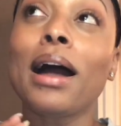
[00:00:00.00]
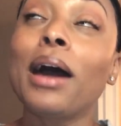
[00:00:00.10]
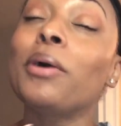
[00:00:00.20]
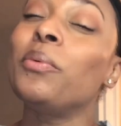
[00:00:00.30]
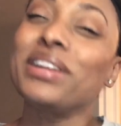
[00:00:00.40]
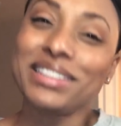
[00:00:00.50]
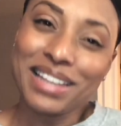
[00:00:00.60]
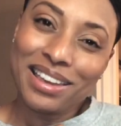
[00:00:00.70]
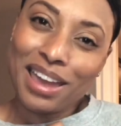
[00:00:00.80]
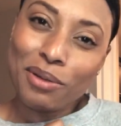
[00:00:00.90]
don't want to
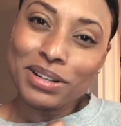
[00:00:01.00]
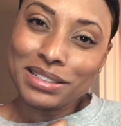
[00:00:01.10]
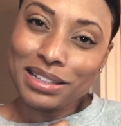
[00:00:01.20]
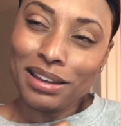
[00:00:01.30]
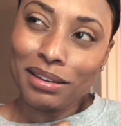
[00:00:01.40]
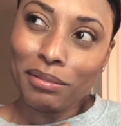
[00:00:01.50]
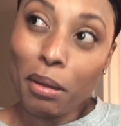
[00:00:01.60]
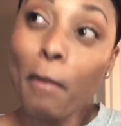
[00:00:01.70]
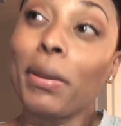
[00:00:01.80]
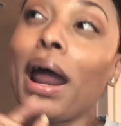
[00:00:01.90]
say guarantee,
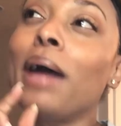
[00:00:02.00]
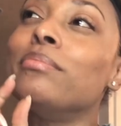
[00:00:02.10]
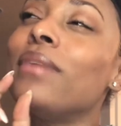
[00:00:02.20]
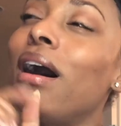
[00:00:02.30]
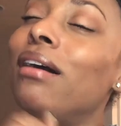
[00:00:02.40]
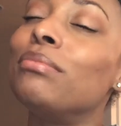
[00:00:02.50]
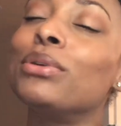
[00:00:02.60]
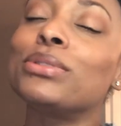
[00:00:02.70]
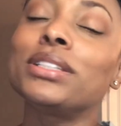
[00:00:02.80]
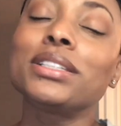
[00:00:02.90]
but I'm
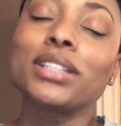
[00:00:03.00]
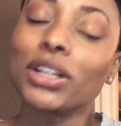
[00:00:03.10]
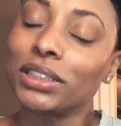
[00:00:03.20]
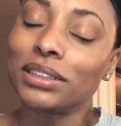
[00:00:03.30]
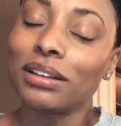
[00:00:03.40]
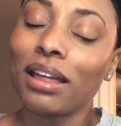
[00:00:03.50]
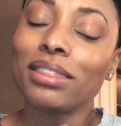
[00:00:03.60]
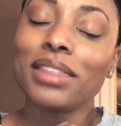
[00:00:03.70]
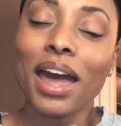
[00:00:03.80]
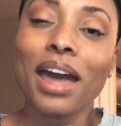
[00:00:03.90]
almost certain
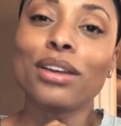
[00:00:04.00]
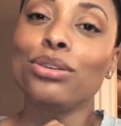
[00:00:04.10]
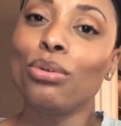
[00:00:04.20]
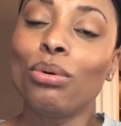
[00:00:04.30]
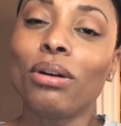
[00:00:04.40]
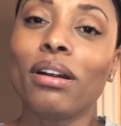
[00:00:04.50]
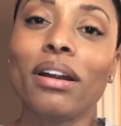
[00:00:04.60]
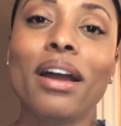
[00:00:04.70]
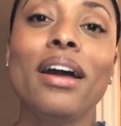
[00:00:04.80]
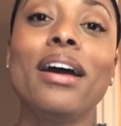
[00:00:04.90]
that
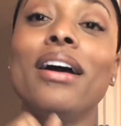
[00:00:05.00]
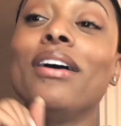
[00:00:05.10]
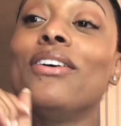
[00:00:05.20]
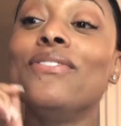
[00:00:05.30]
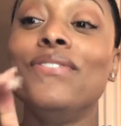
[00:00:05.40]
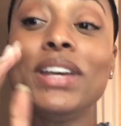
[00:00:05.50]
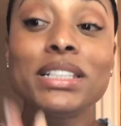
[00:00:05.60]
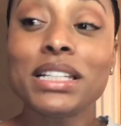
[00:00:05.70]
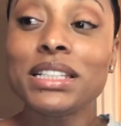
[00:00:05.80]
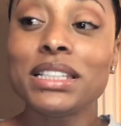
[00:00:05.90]
your
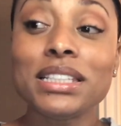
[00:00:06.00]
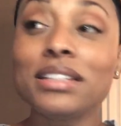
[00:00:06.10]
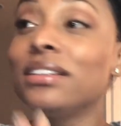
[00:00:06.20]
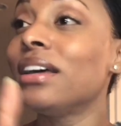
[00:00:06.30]
visits